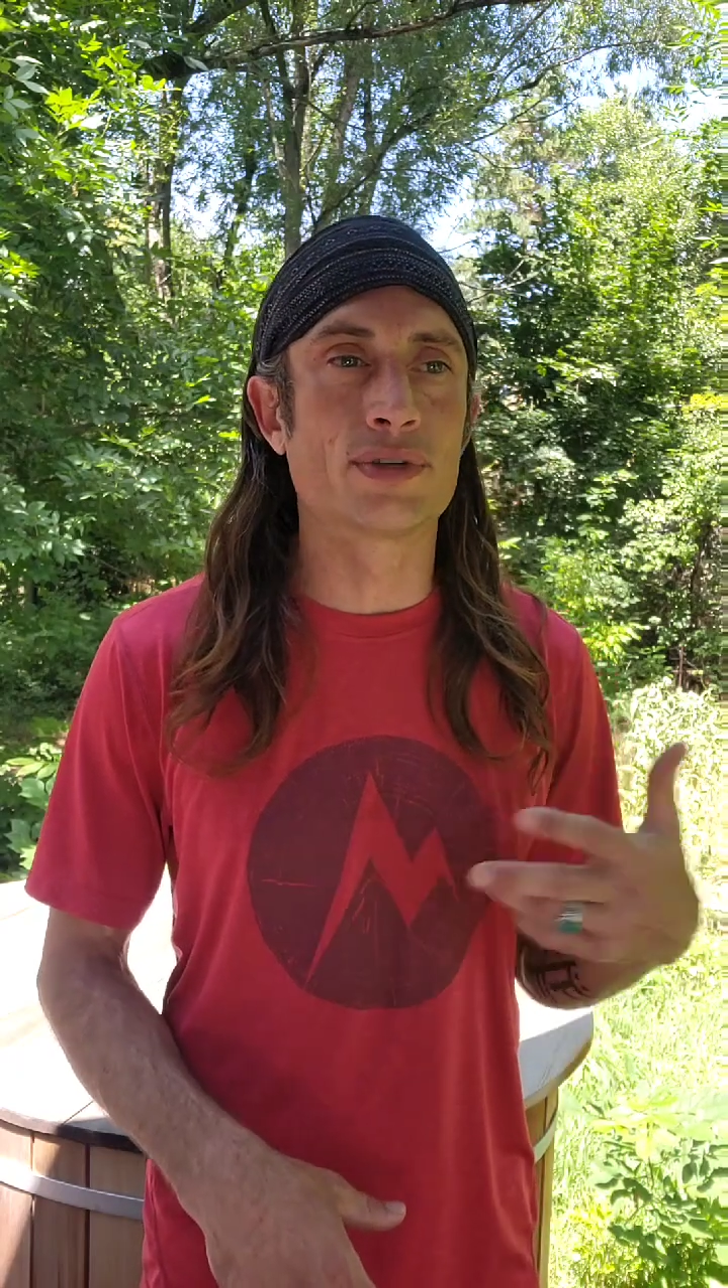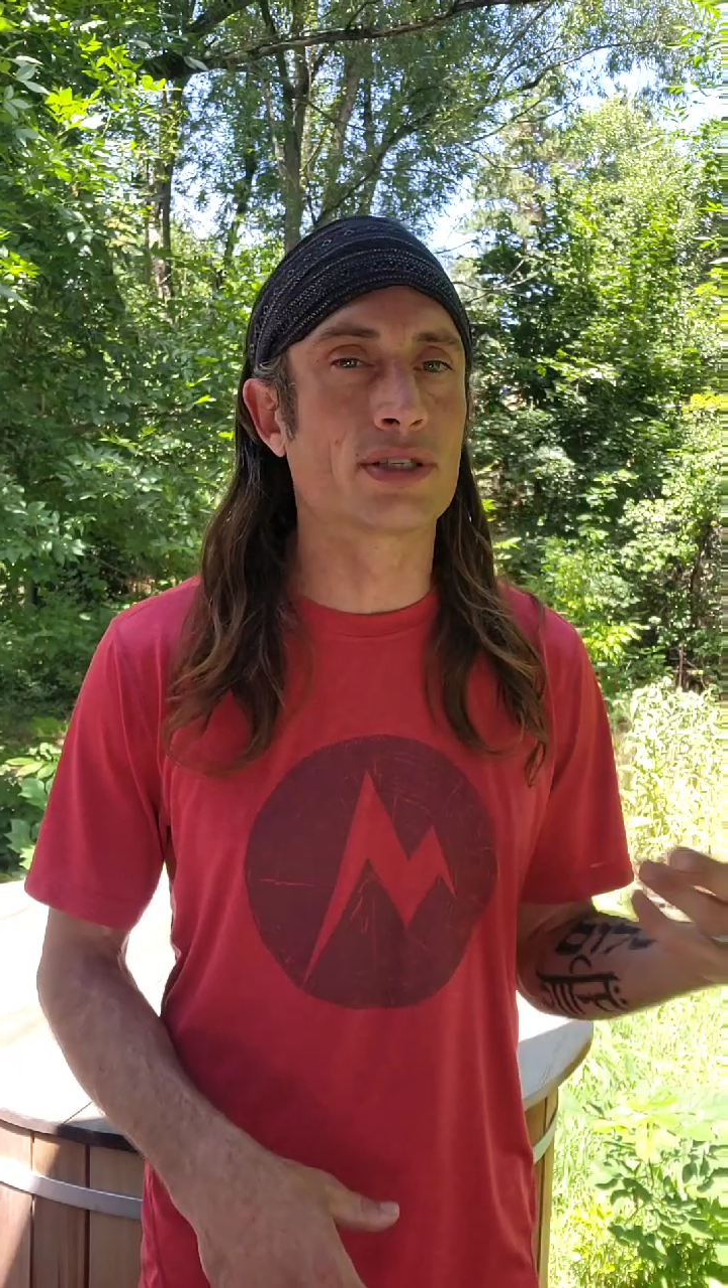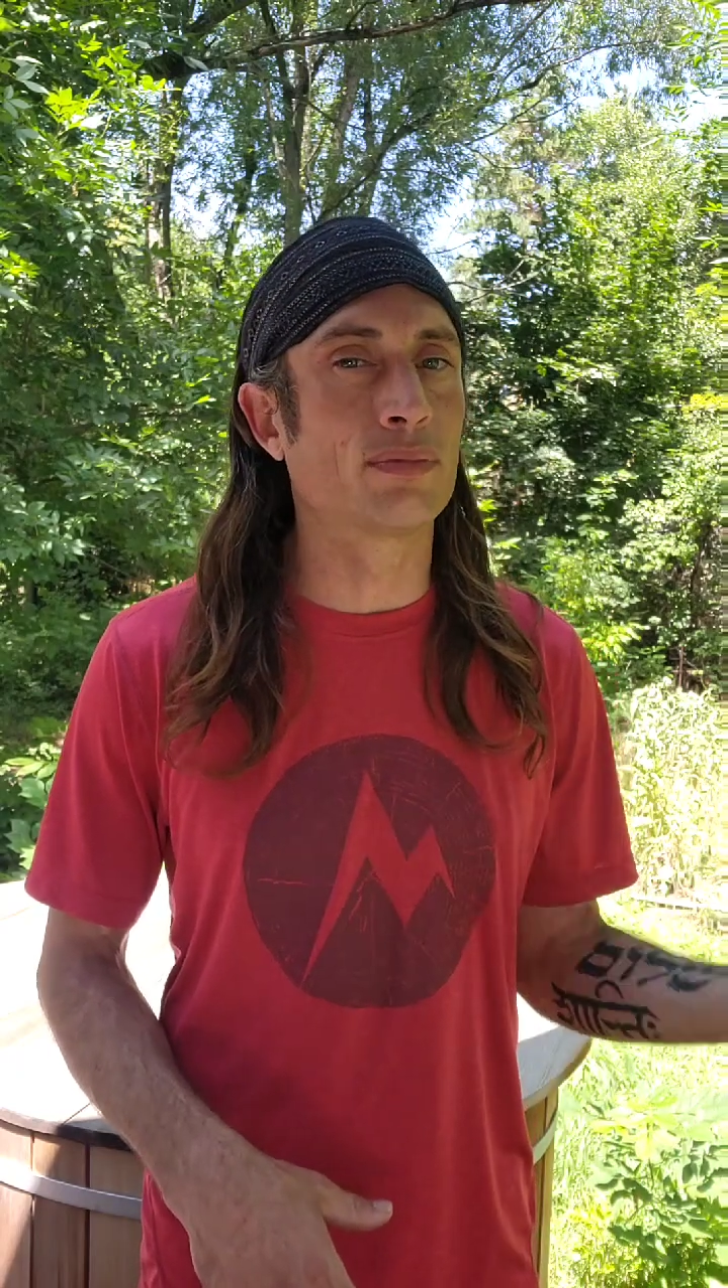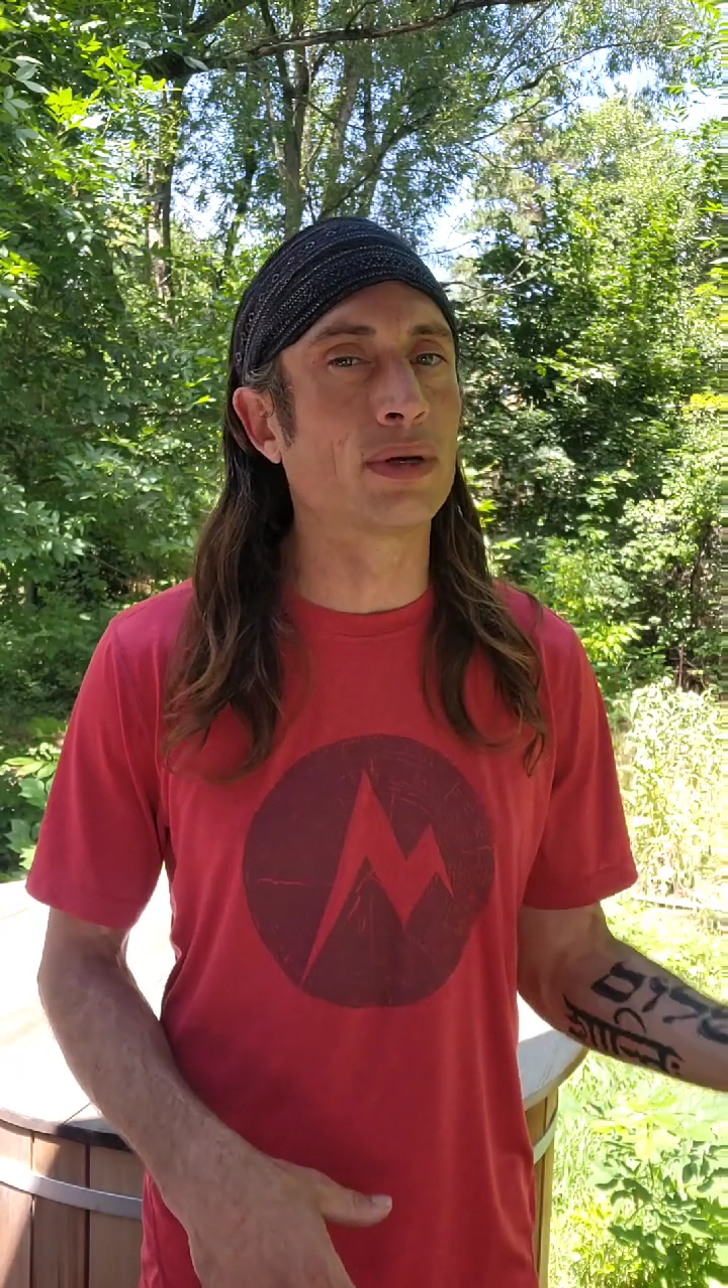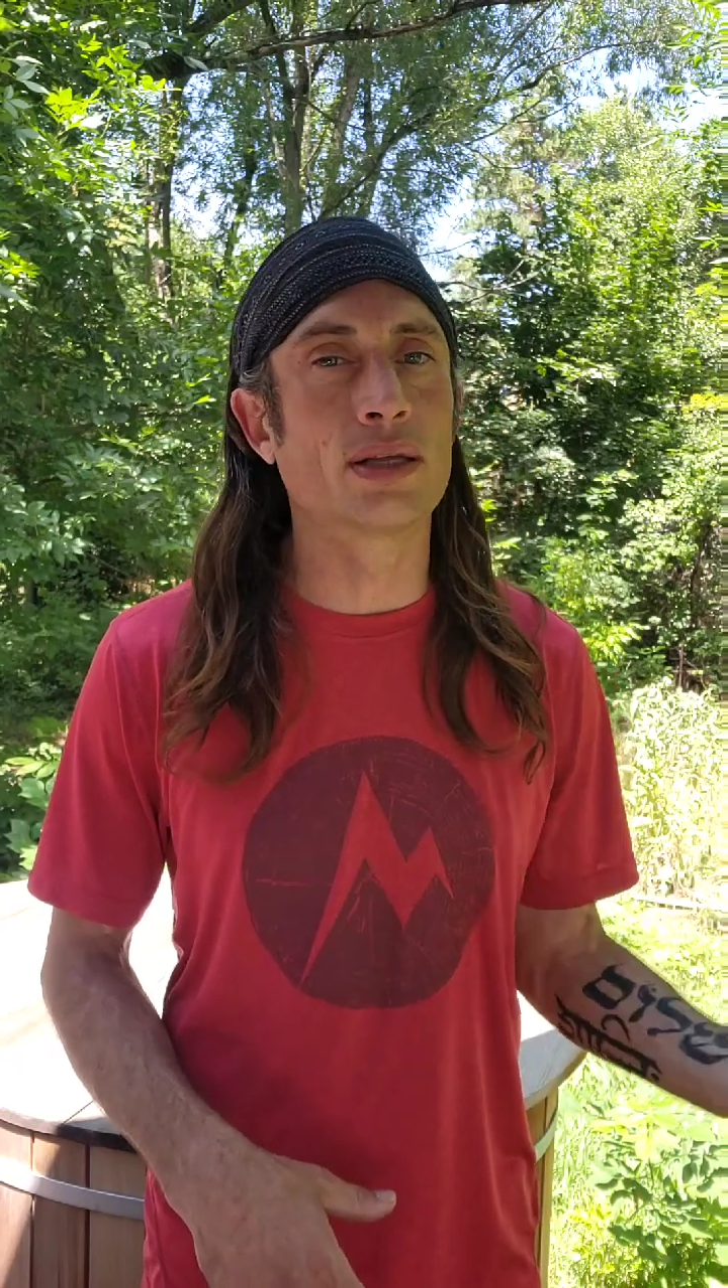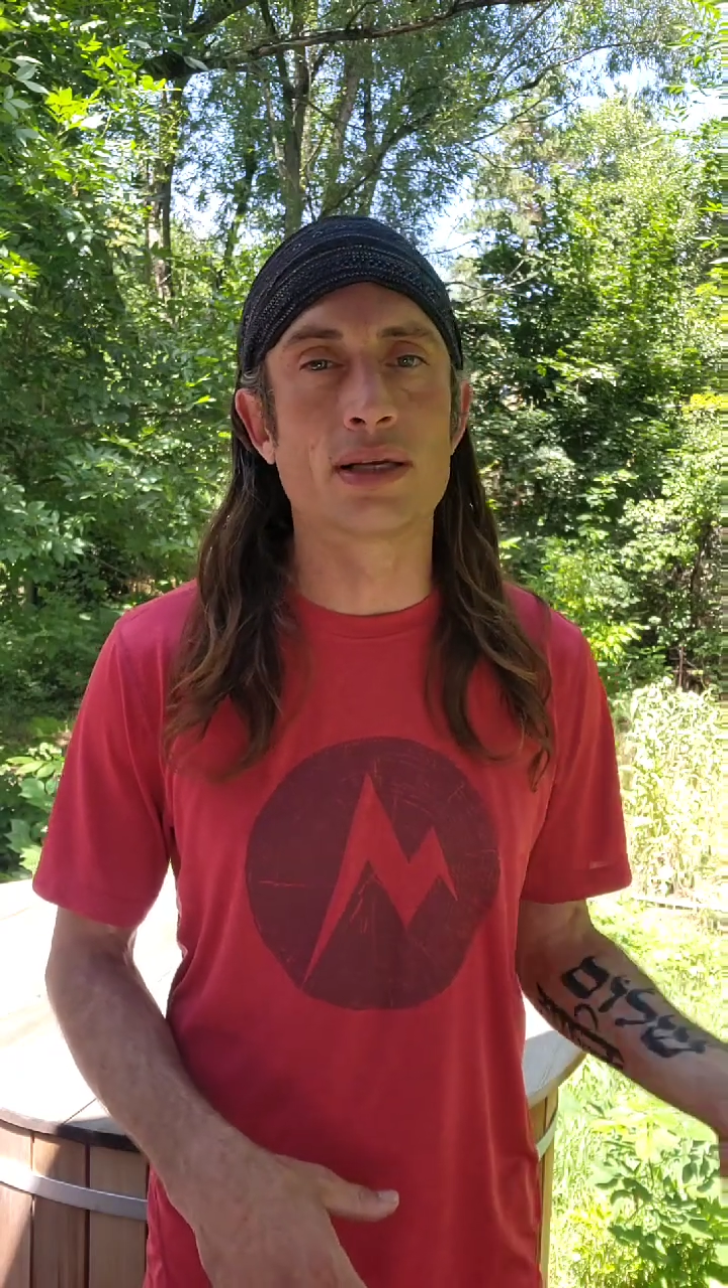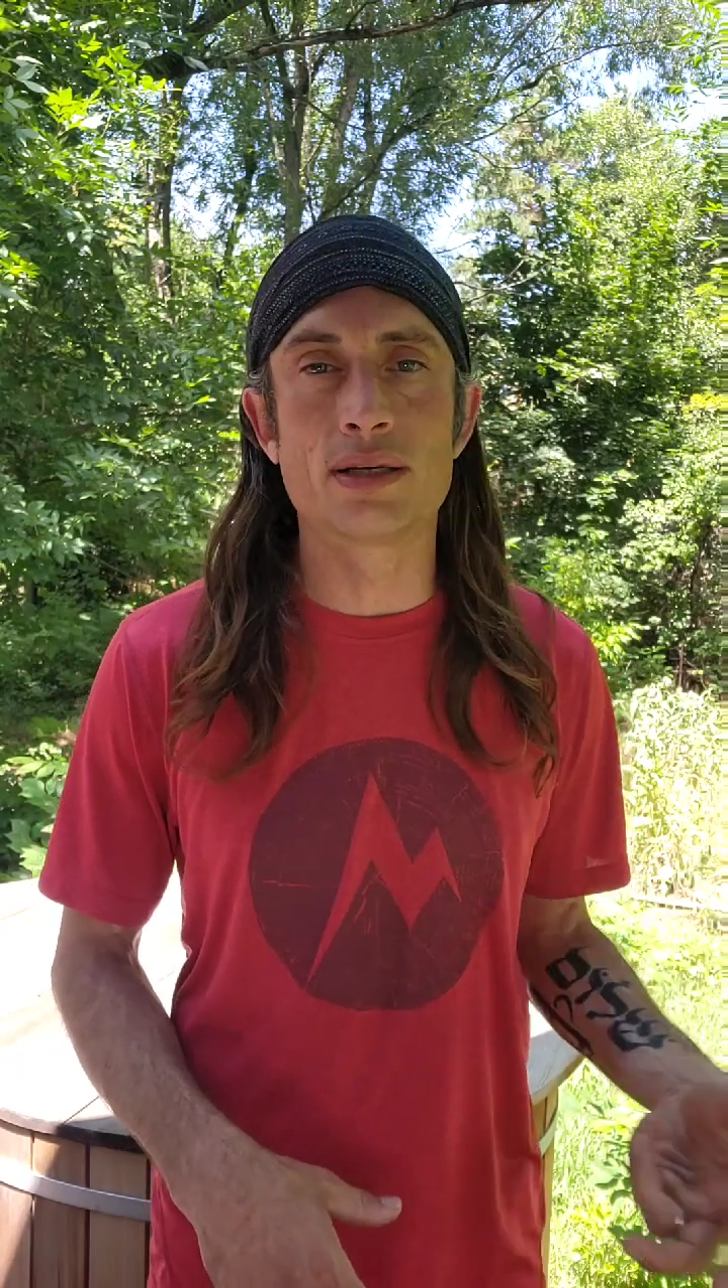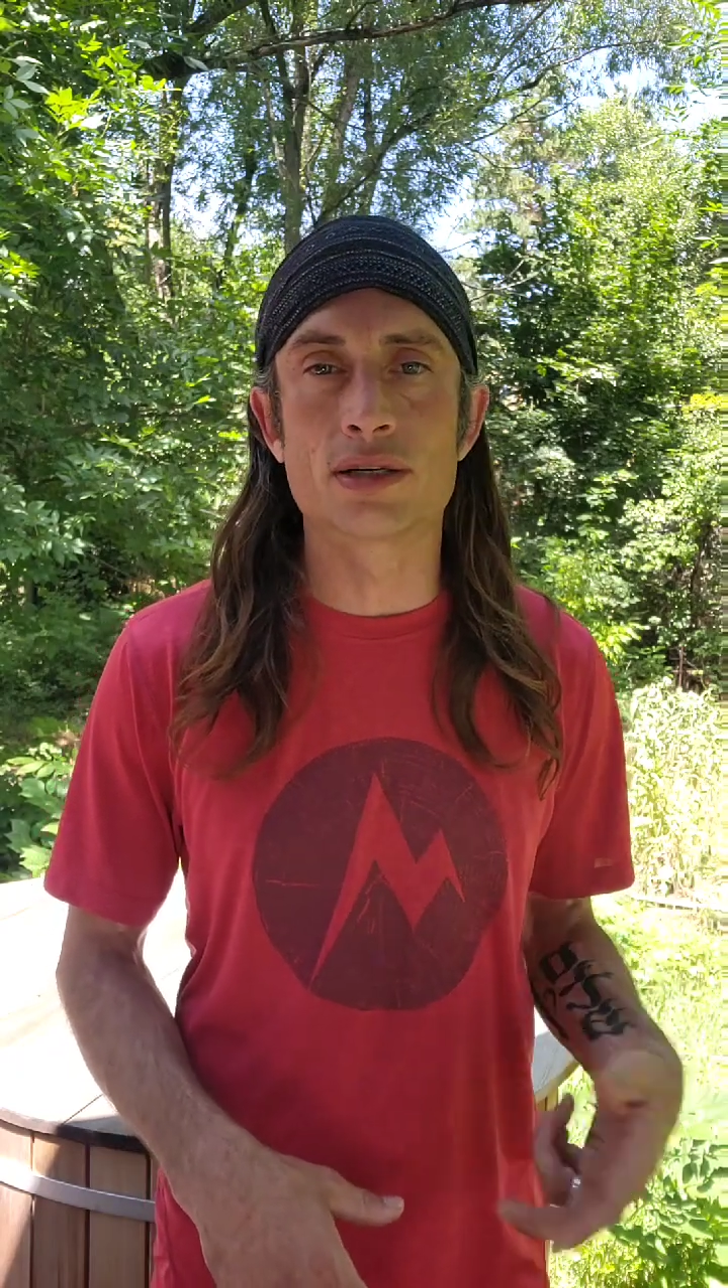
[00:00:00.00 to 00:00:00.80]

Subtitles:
It's the ability